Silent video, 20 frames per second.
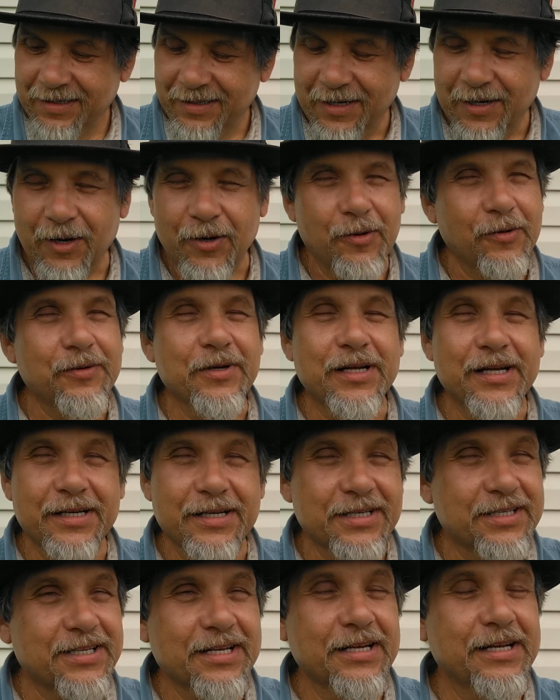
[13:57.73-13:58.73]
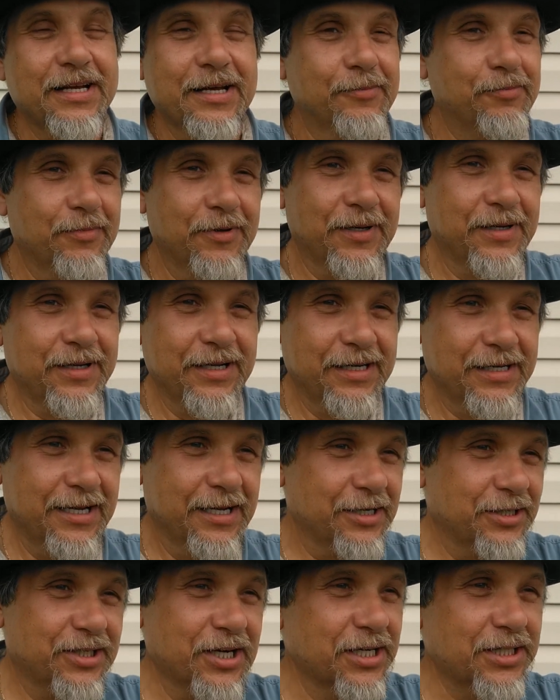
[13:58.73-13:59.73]
the city, in the
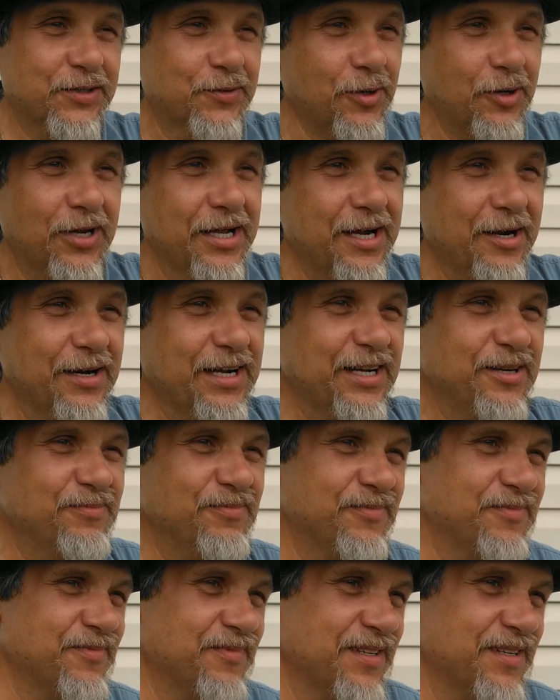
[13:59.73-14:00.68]
industrial area.